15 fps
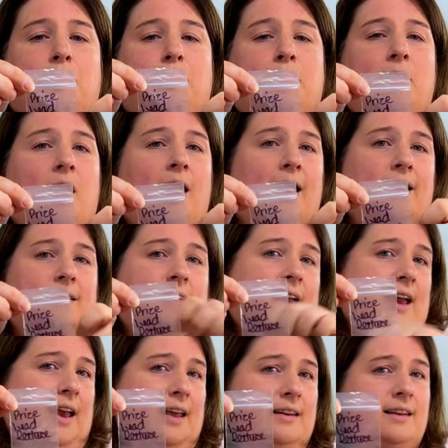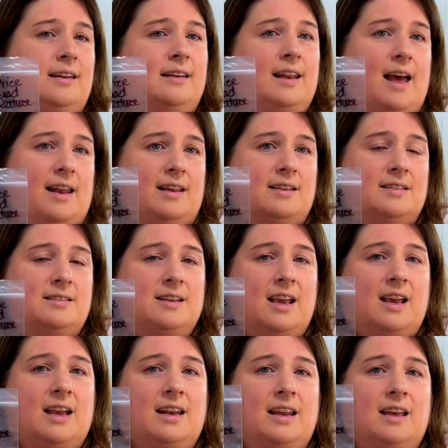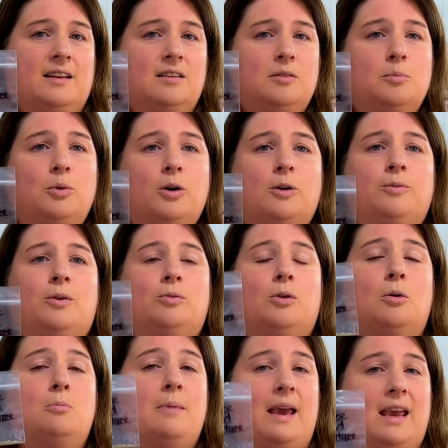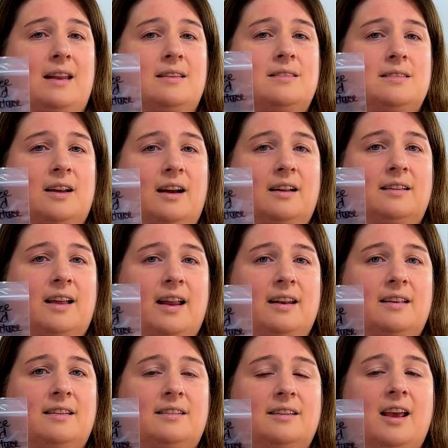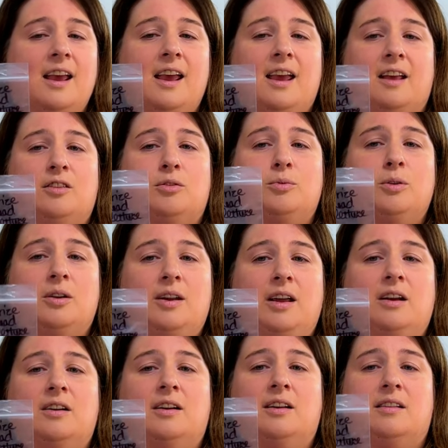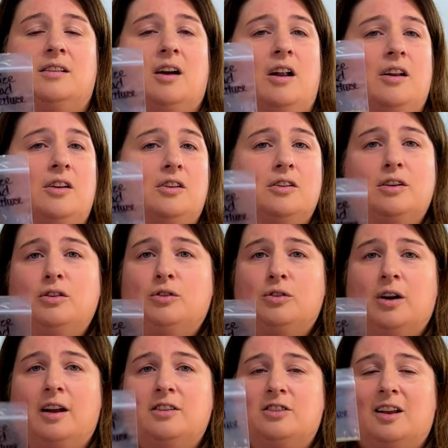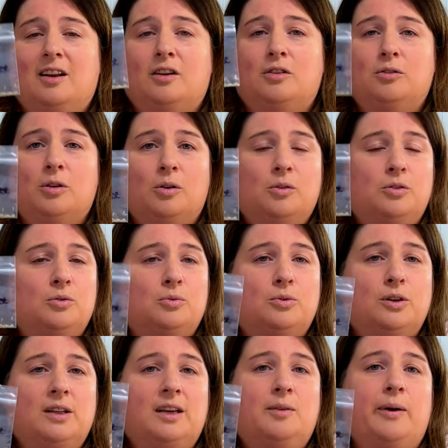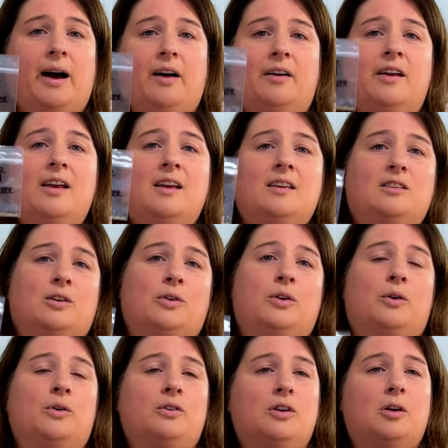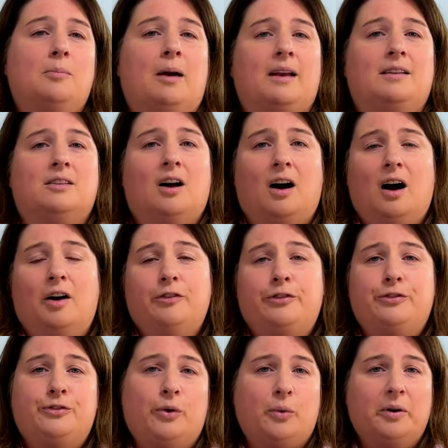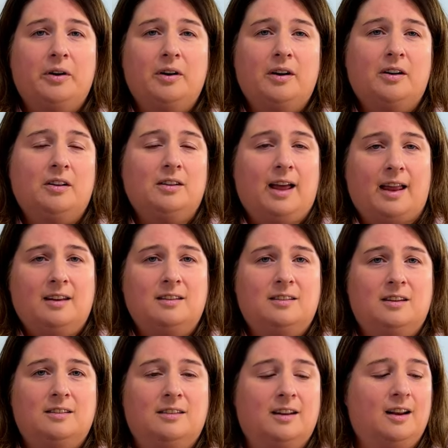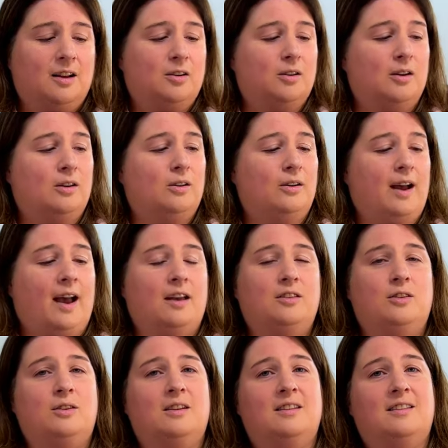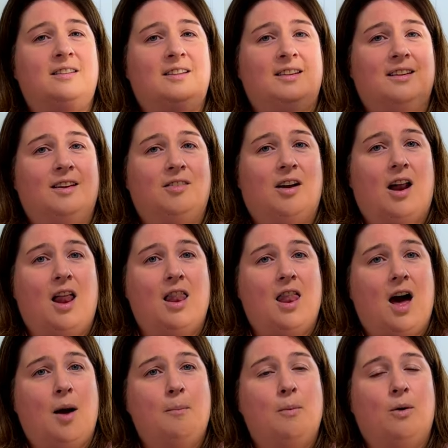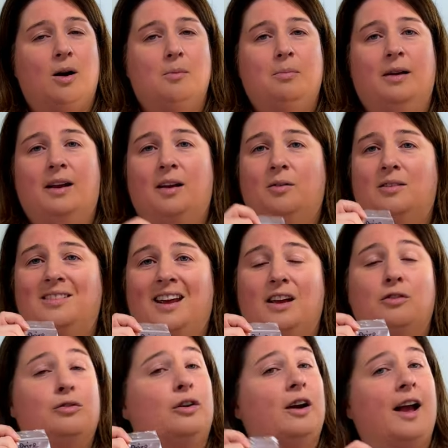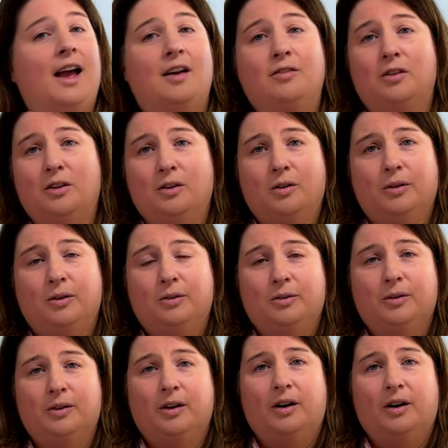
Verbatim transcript: prize head lettuce, and it is more of a romaine style lettuce. It's really good, it's got a good crunch, and it grows really well. So those are my top four lettuces that I grow. As you can see, I've got a lot more, but it would take forever to go through it